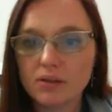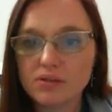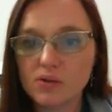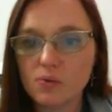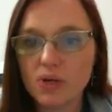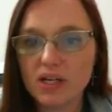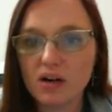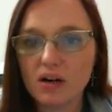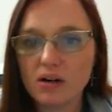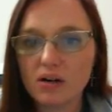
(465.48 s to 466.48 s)
So
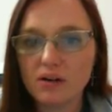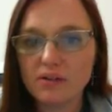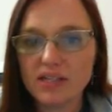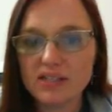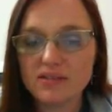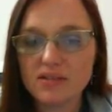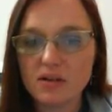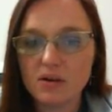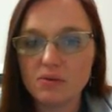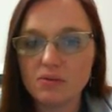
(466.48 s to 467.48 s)
when are all these
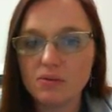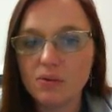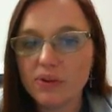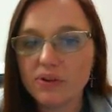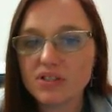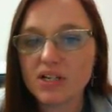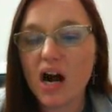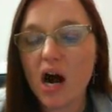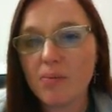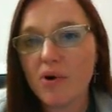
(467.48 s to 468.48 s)
due? Well, there's a
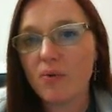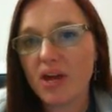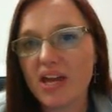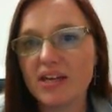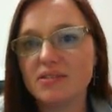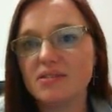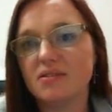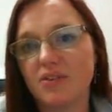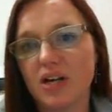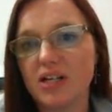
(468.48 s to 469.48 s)
couple ways
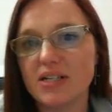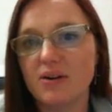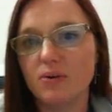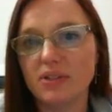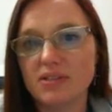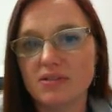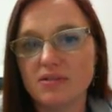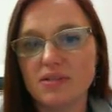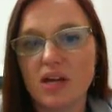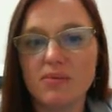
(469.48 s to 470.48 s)
to find out when these
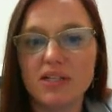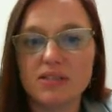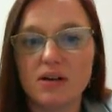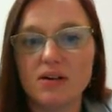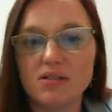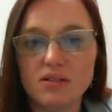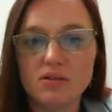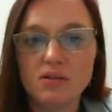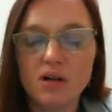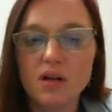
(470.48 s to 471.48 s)
assignments are
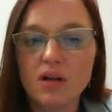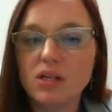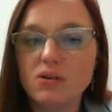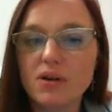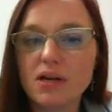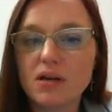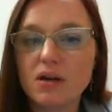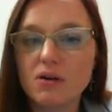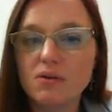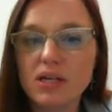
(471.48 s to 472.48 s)
due. You can
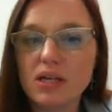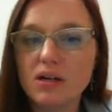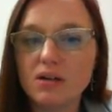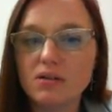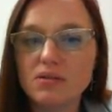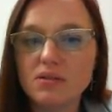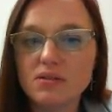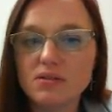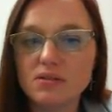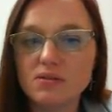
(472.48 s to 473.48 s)
go here to
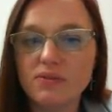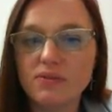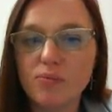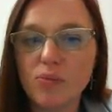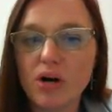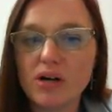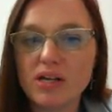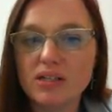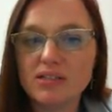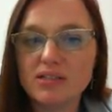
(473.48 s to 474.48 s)
this little flipboard,
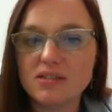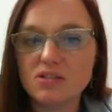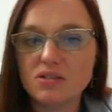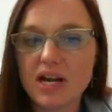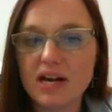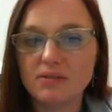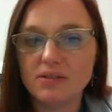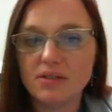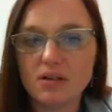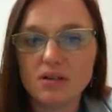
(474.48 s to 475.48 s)
and this is your
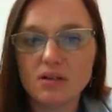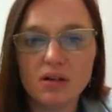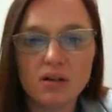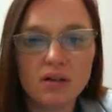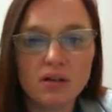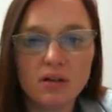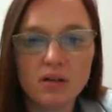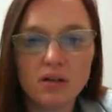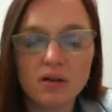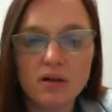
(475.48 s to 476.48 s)
calendar.
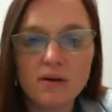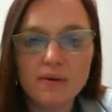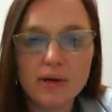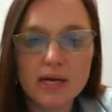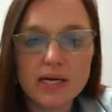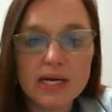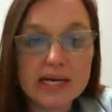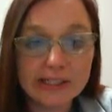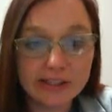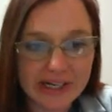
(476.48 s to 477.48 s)
And
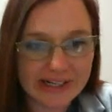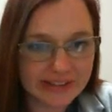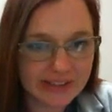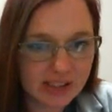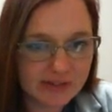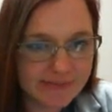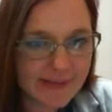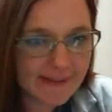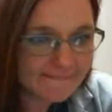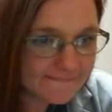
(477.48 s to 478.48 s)
in your calendar,
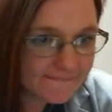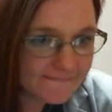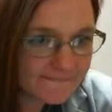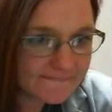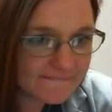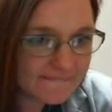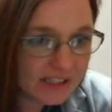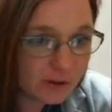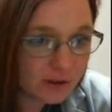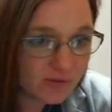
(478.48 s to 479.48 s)

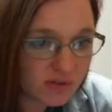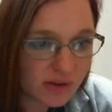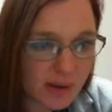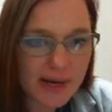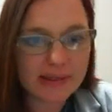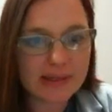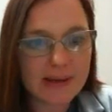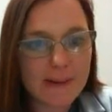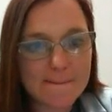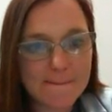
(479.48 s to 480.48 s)
you can view the month
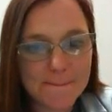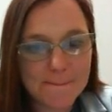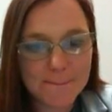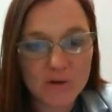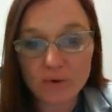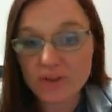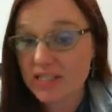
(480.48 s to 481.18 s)
or the